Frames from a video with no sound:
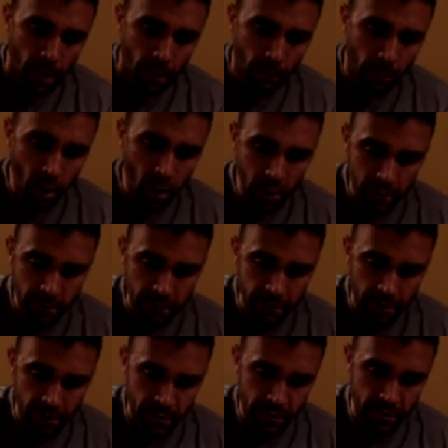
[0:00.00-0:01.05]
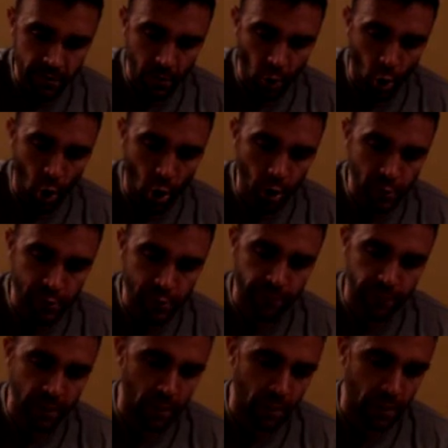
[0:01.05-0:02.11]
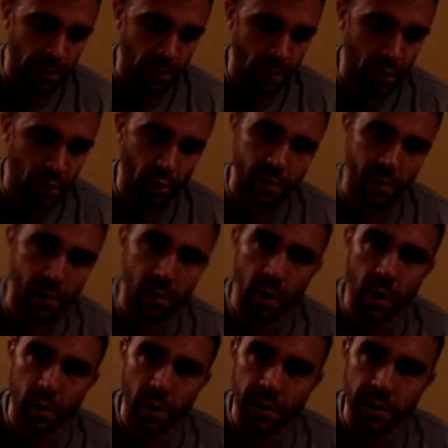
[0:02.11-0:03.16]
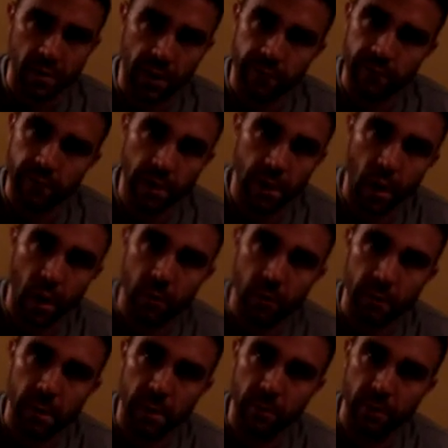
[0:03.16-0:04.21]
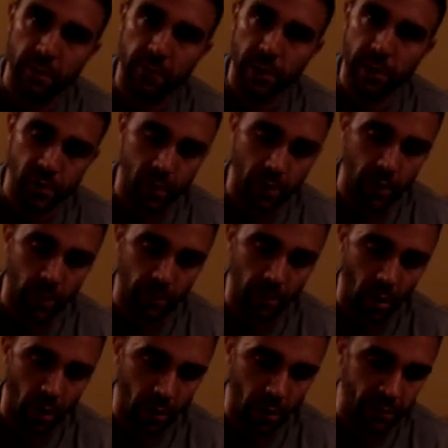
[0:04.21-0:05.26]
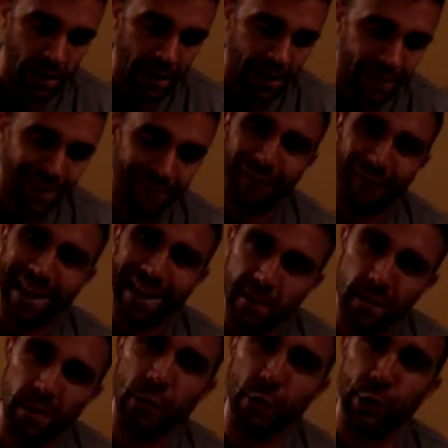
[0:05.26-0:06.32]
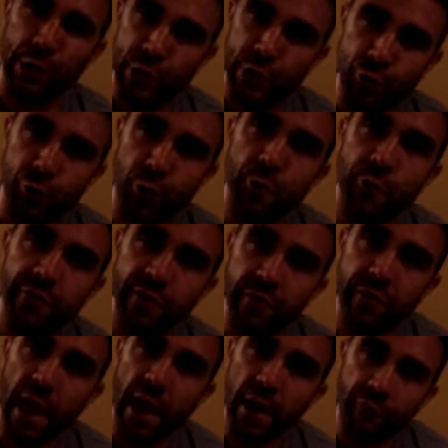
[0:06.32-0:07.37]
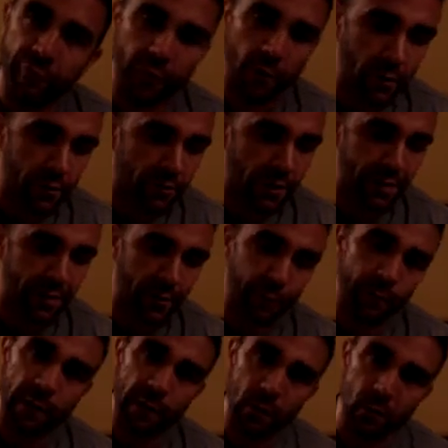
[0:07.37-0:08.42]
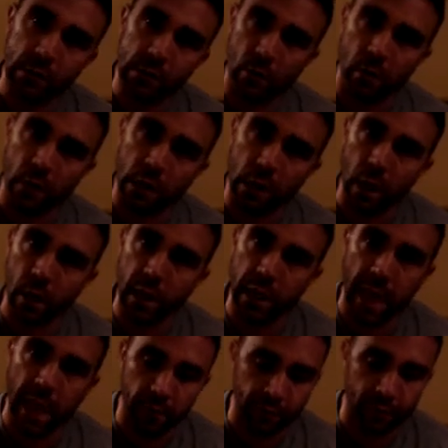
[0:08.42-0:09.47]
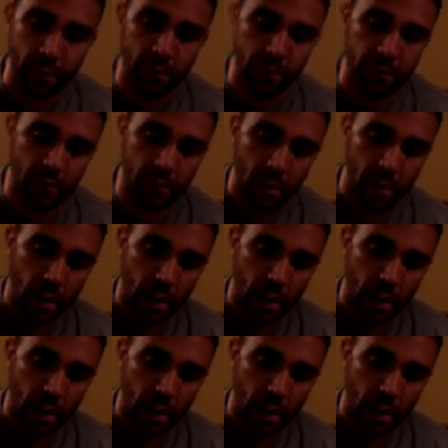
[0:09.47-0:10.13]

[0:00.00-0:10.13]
Part of this arch feel here, you're going to notice, and I think other people have mentioned on their blogs, they find it a little intrusive at first, and these feel a little clunky at first.